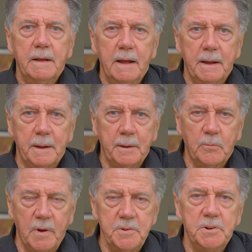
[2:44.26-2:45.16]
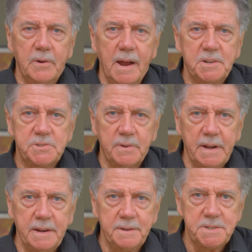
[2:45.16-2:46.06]
when you
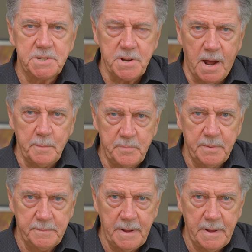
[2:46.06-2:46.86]
actually stop